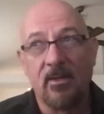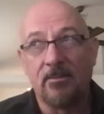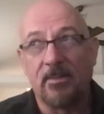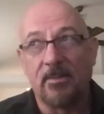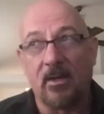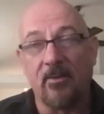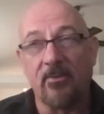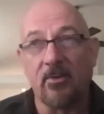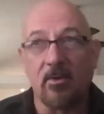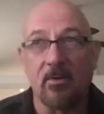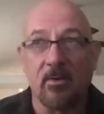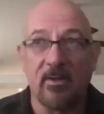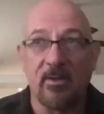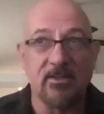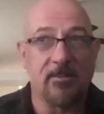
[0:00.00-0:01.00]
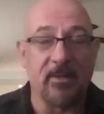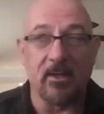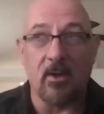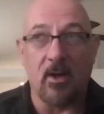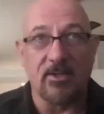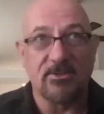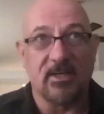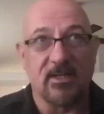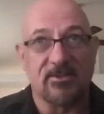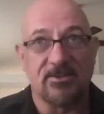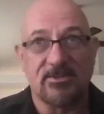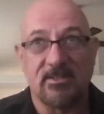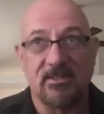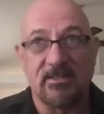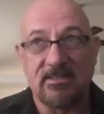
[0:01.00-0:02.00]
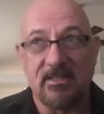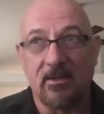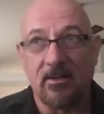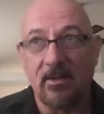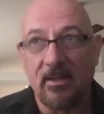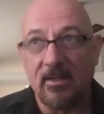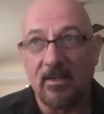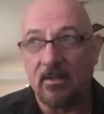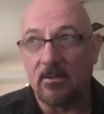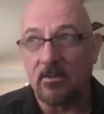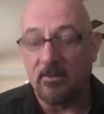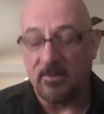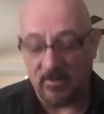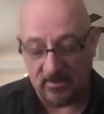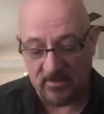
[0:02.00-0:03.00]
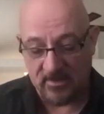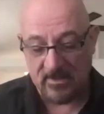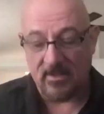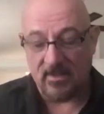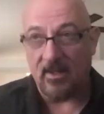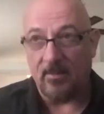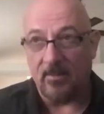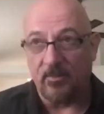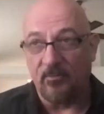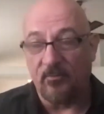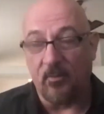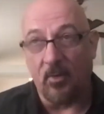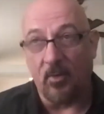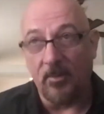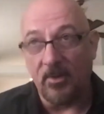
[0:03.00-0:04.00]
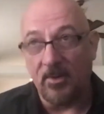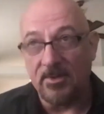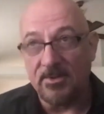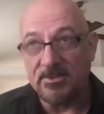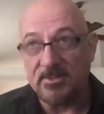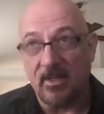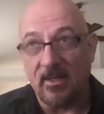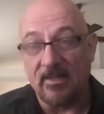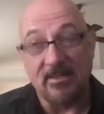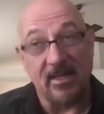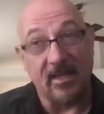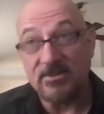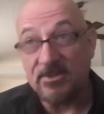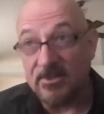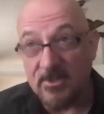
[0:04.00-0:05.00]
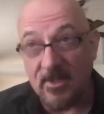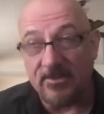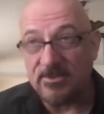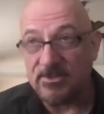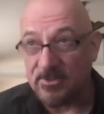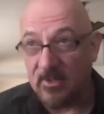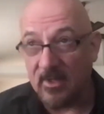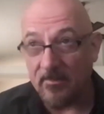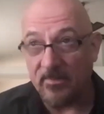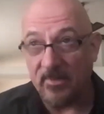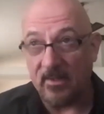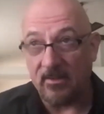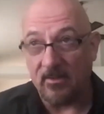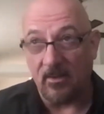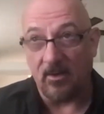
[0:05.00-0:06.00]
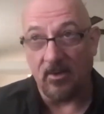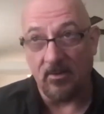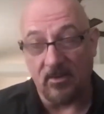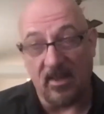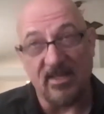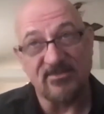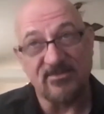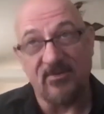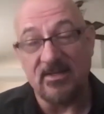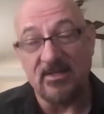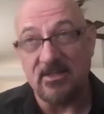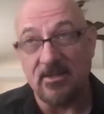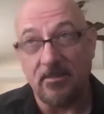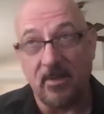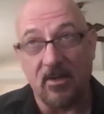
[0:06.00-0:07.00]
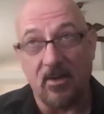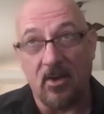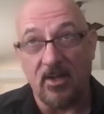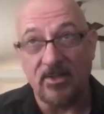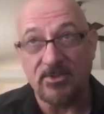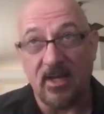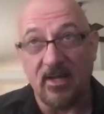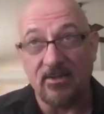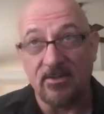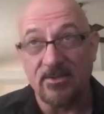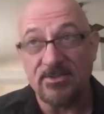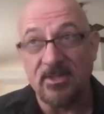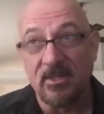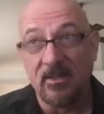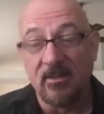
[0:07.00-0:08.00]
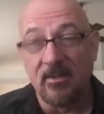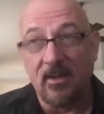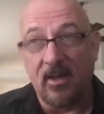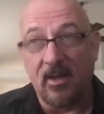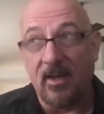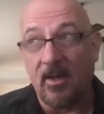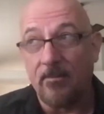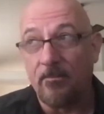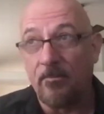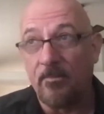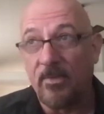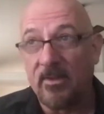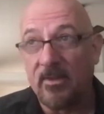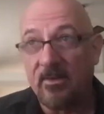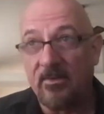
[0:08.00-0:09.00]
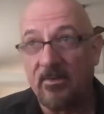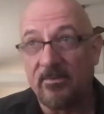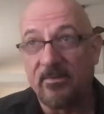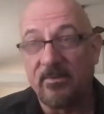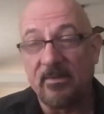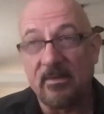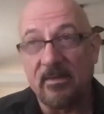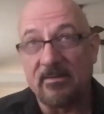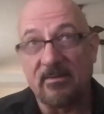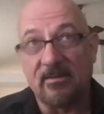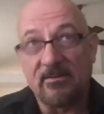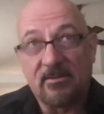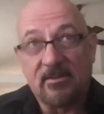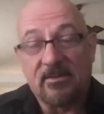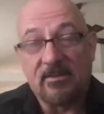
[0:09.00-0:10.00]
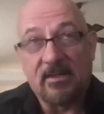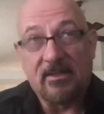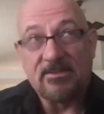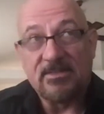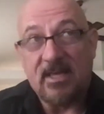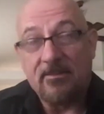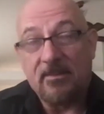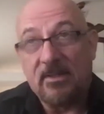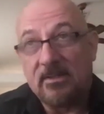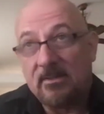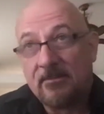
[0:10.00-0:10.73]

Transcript: But other independent contractors in this area, including performers, dancers on the strip that are classified as independent contractors, the entertainment